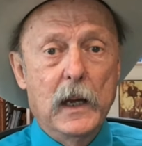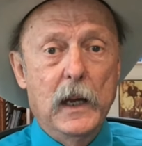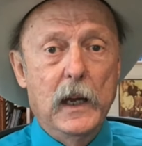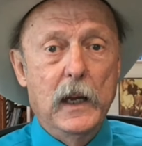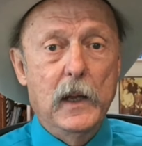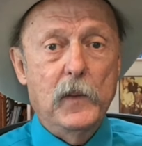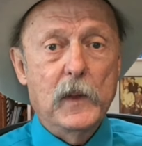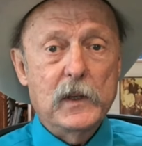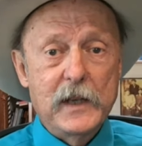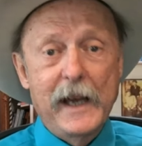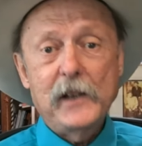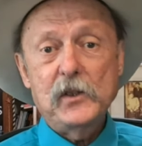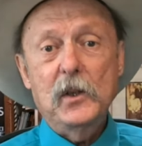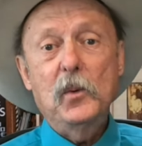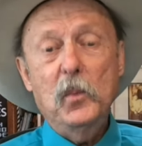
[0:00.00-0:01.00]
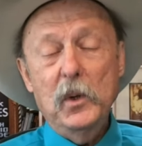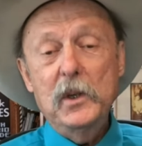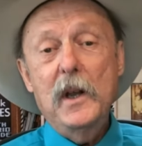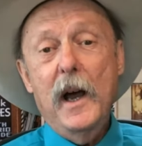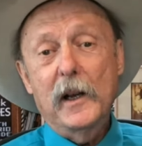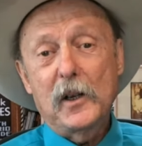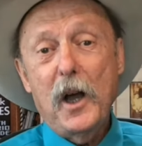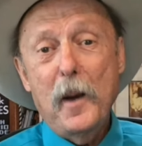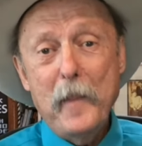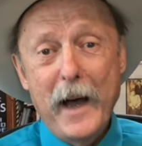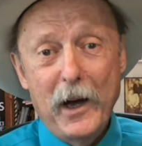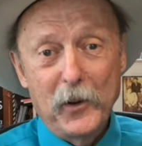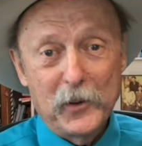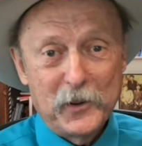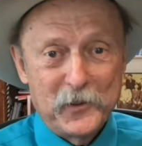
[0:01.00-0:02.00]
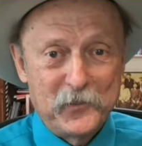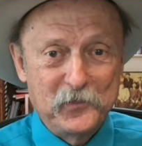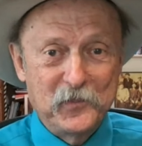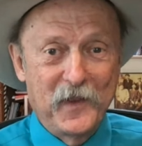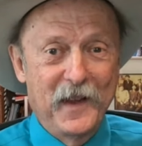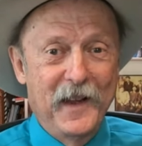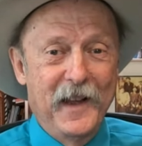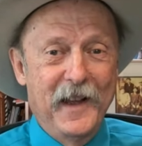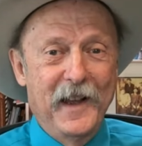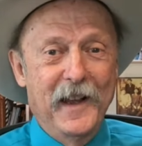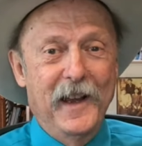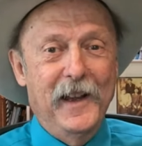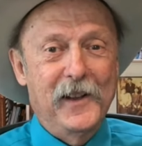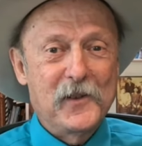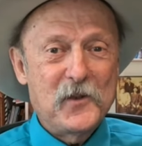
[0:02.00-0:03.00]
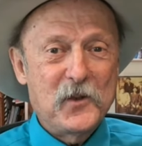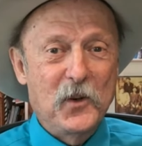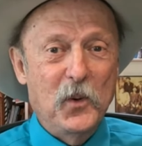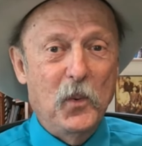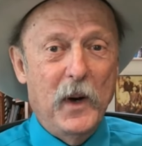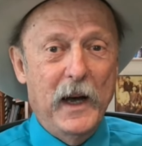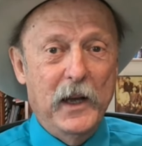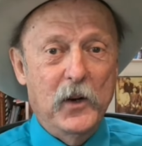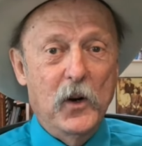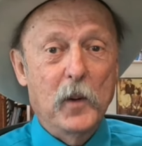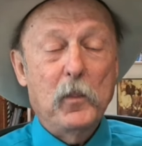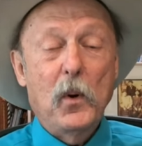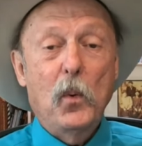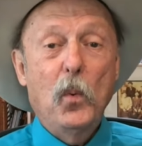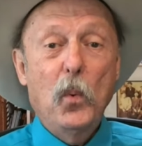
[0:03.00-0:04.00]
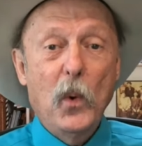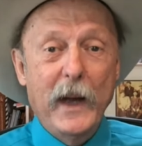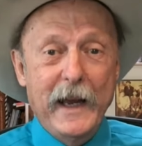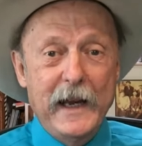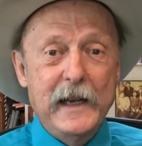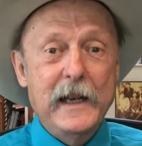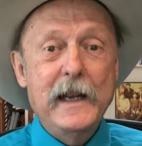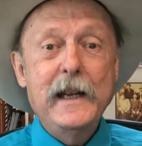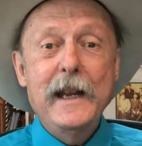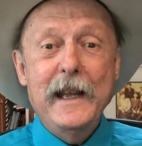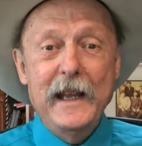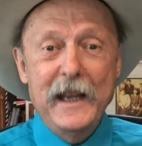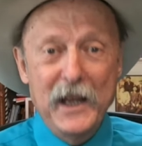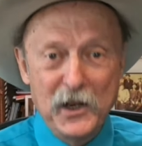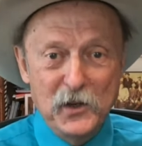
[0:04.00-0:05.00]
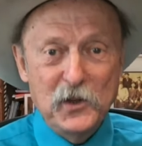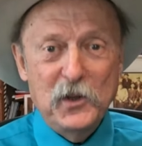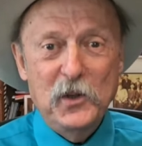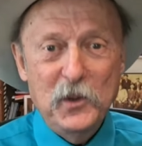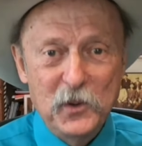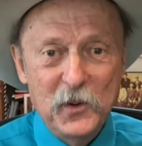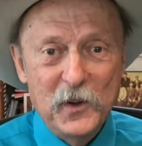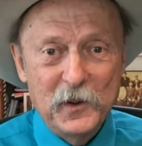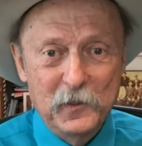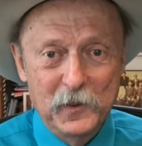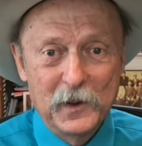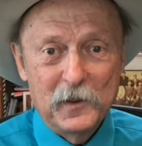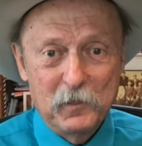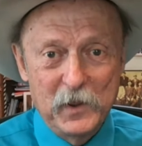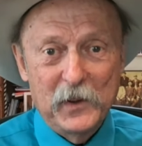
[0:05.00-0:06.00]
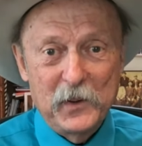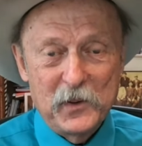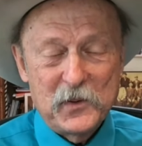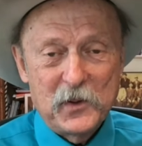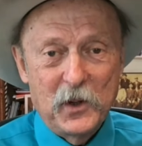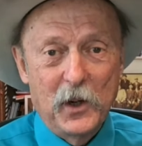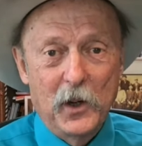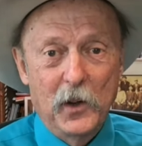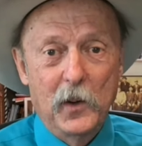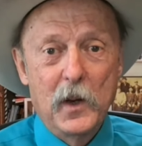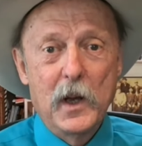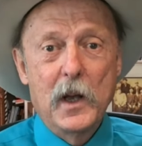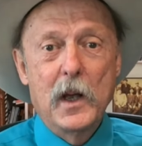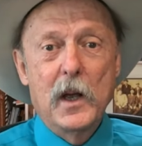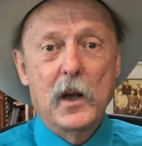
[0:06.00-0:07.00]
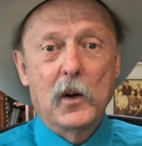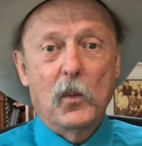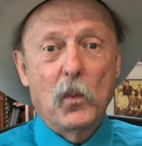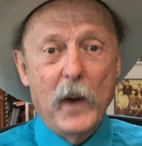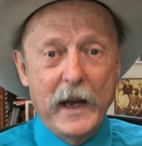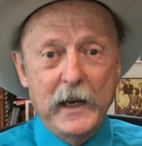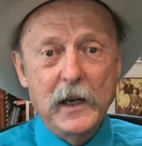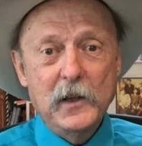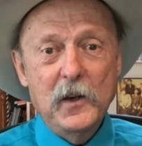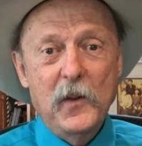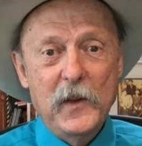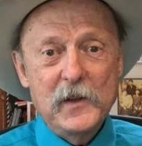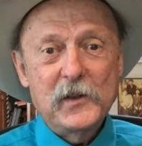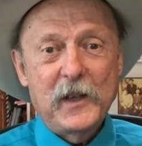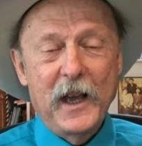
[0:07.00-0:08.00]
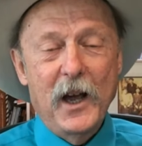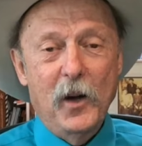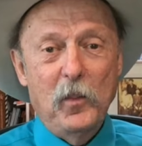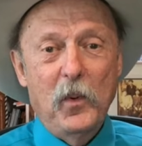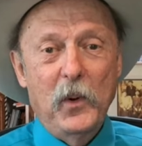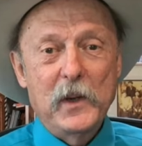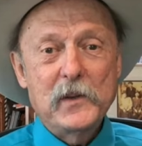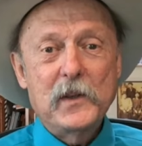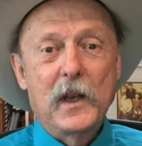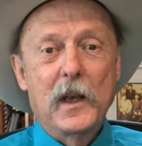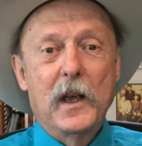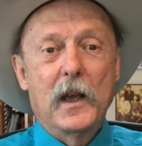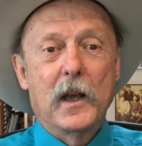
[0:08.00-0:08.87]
and the Texan would not come out. And so Wyatt Earp waded into the billiards hall, right into these cowboys,